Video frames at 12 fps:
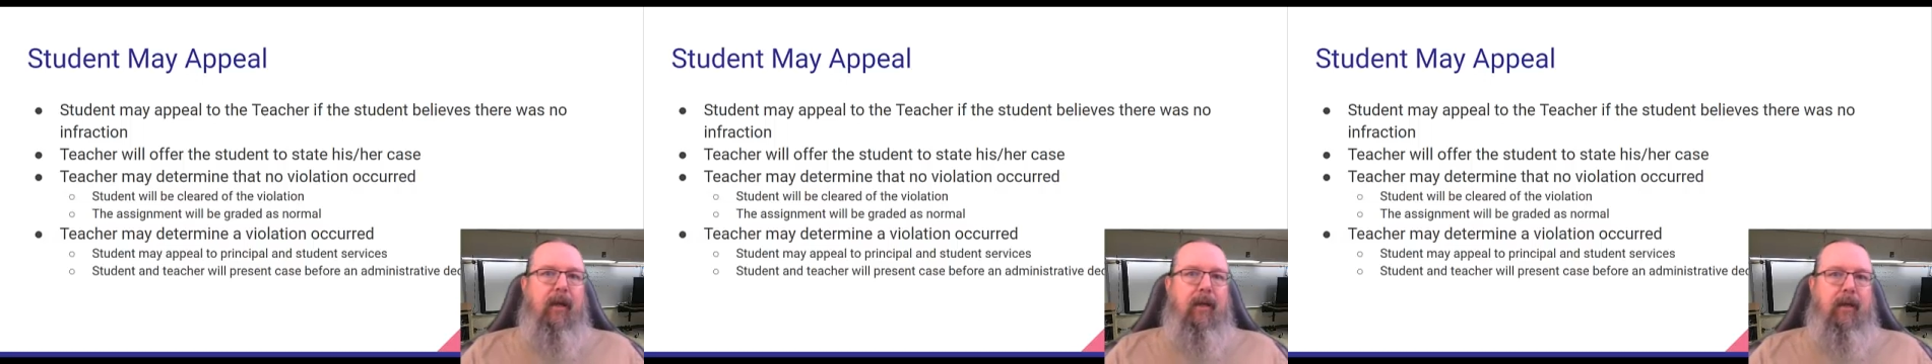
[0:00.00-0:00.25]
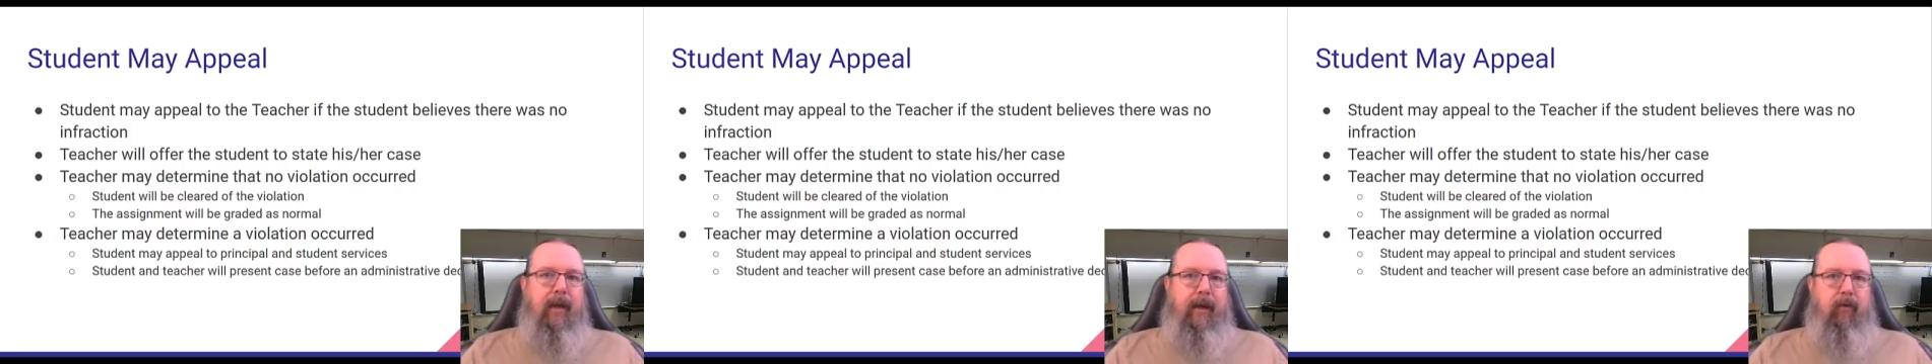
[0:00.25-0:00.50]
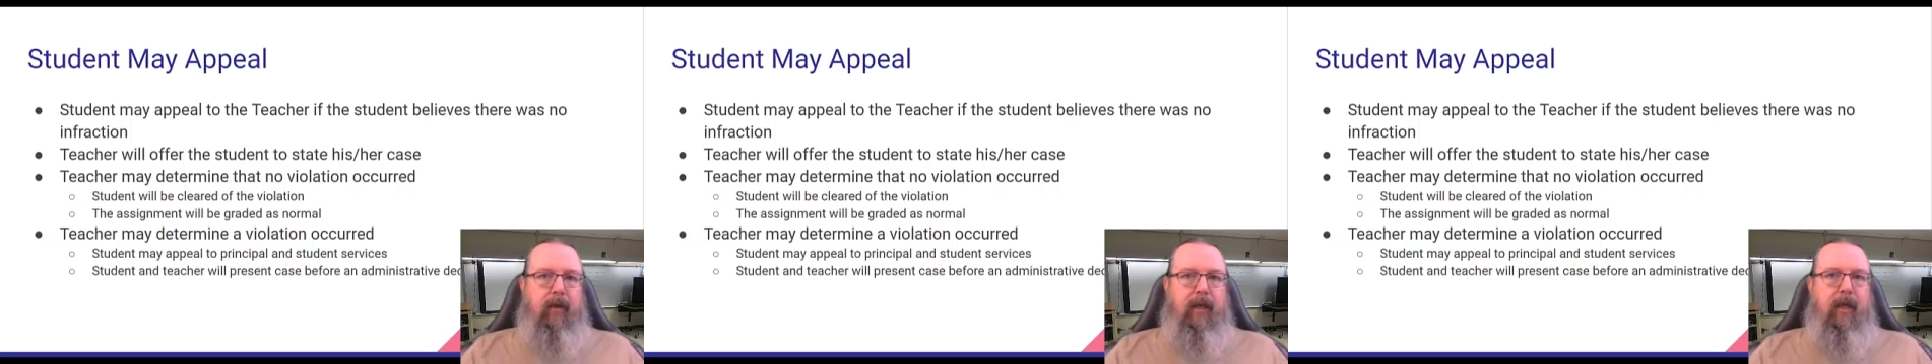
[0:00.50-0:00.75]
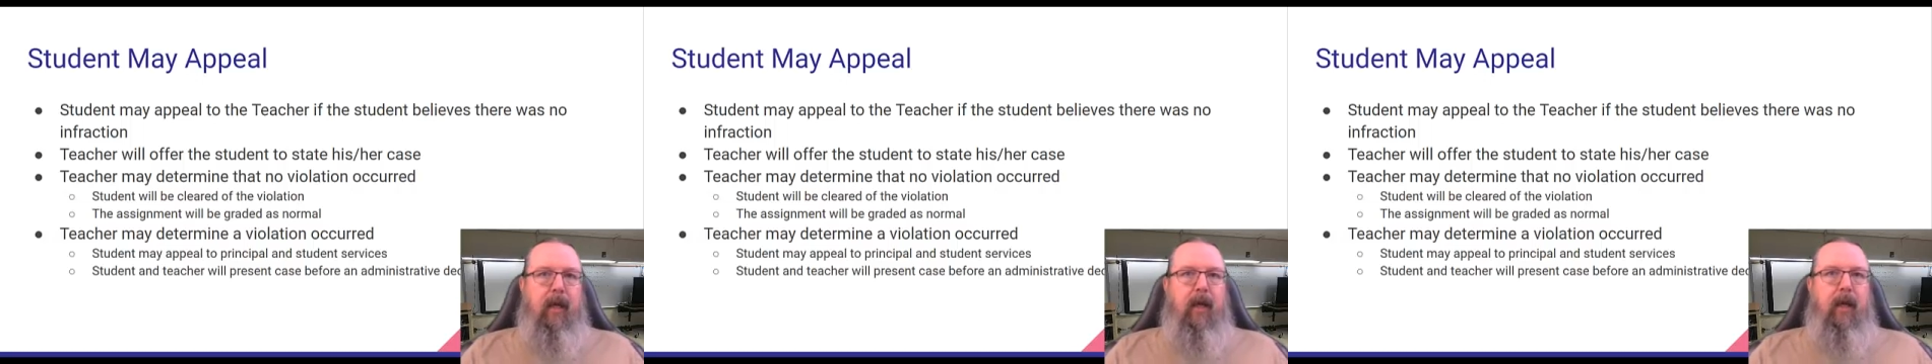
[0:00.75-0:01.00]
integrity
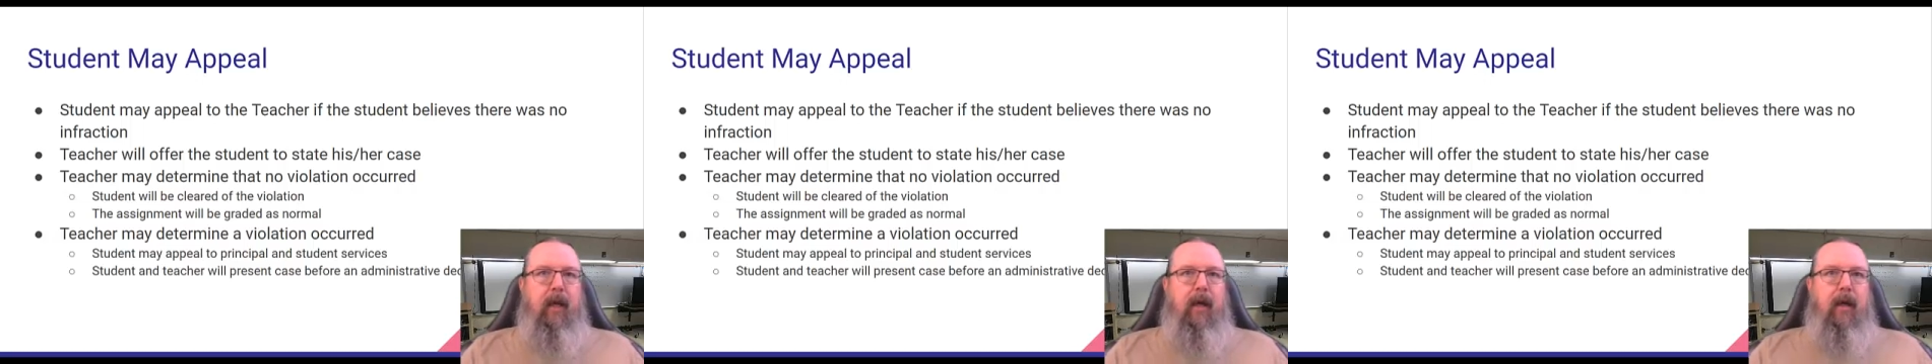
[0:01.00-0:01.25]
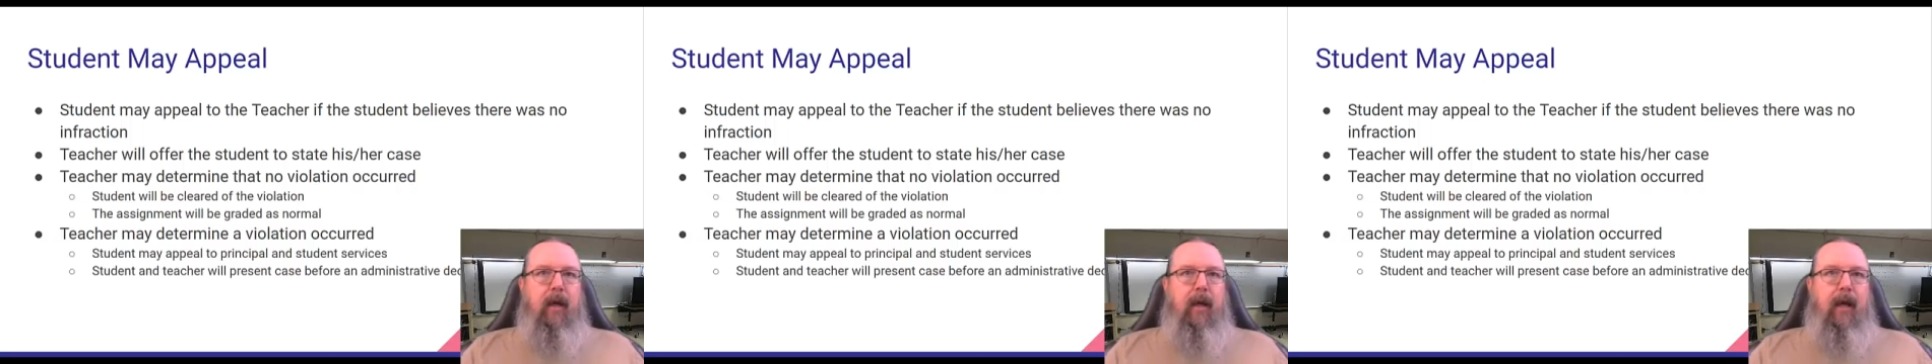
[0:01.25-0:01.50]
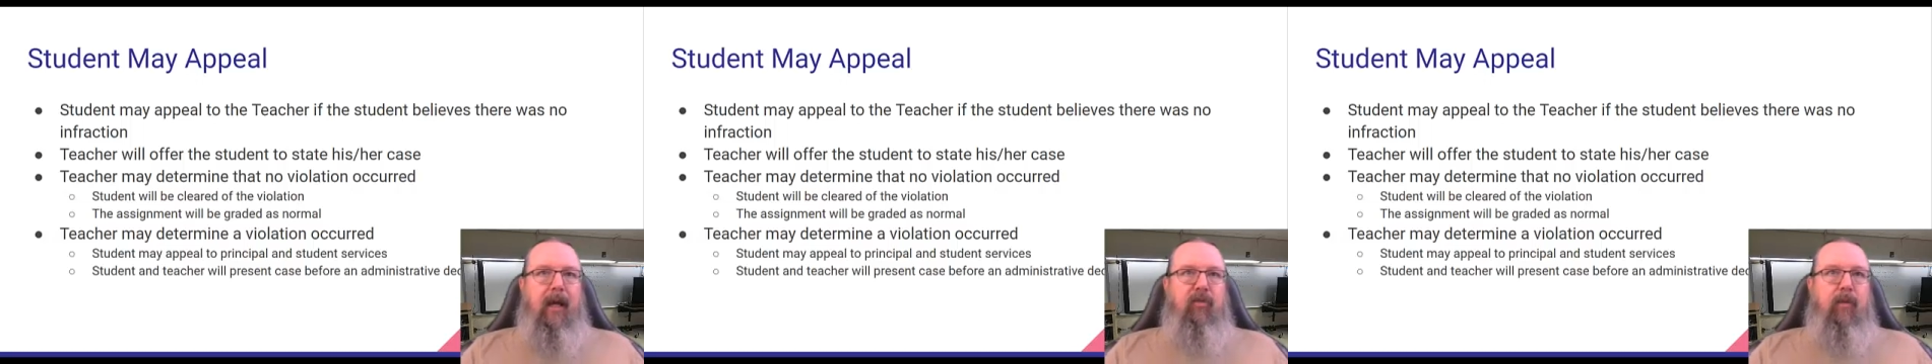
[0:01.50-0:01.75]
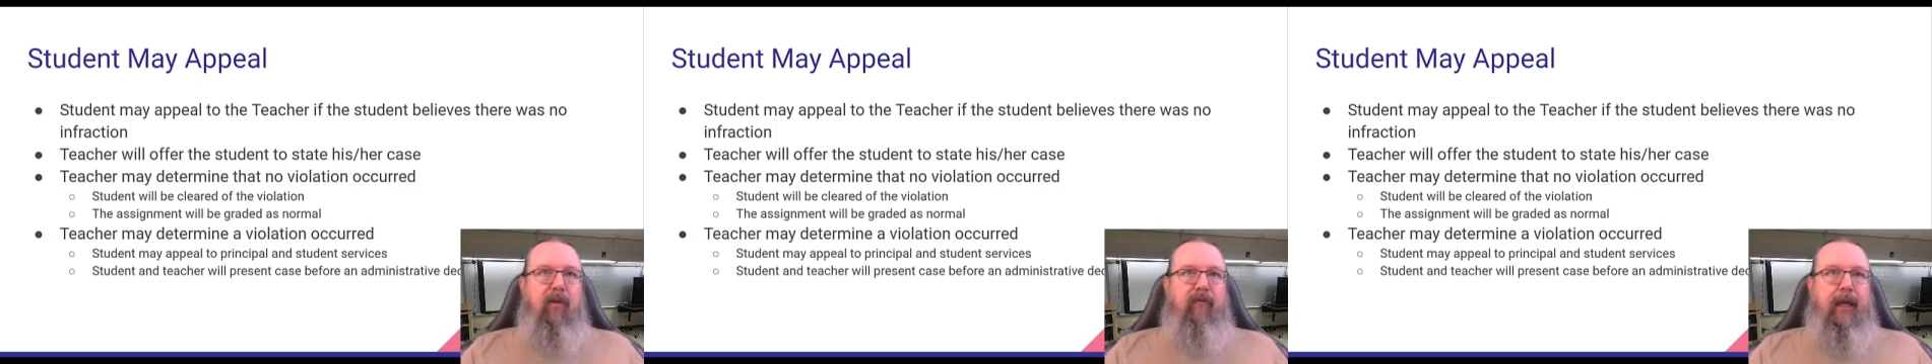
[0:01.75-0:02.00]
has
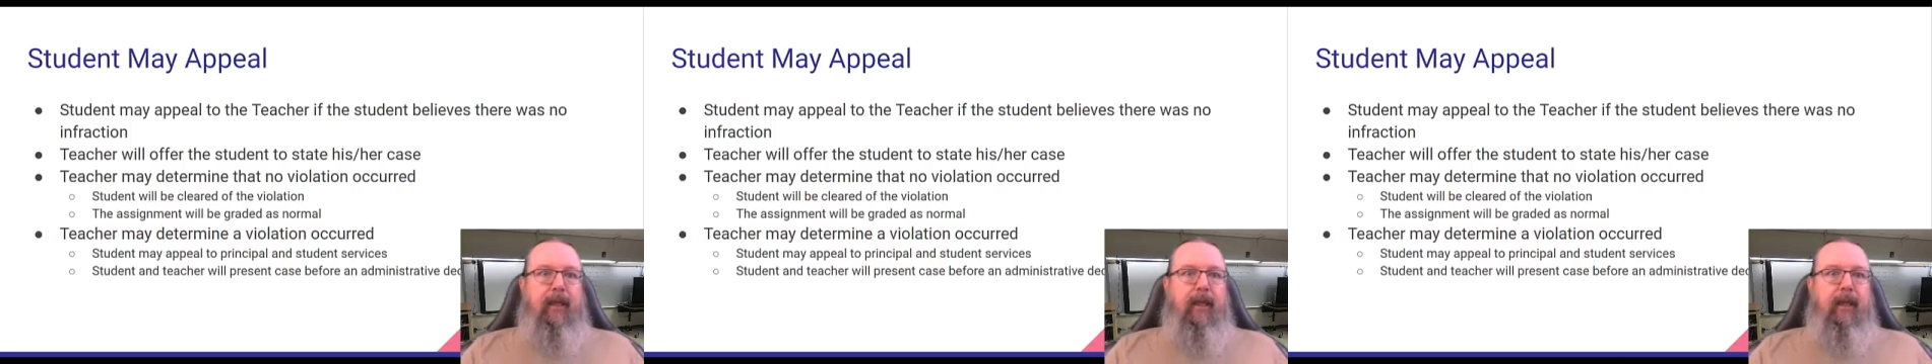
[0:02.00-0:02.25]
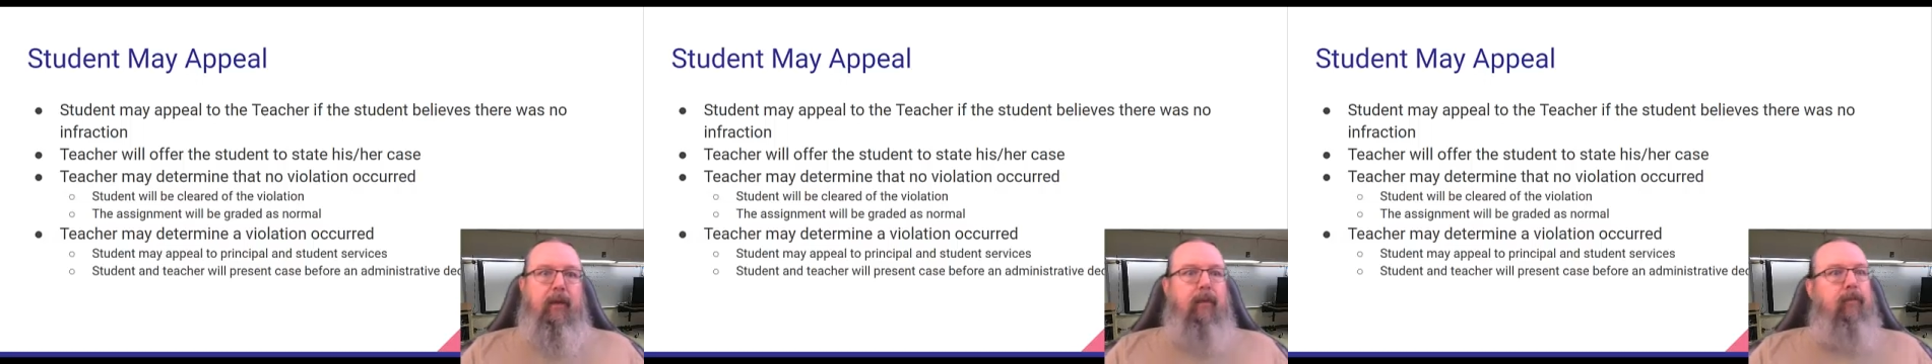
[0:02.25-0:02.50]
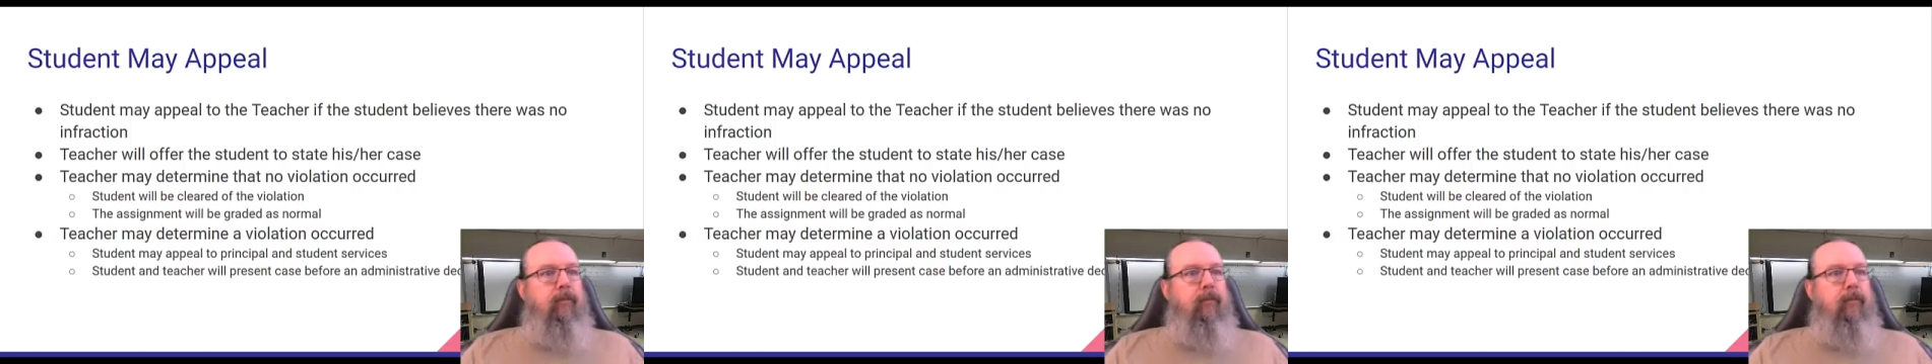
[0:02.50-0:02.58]
been violated.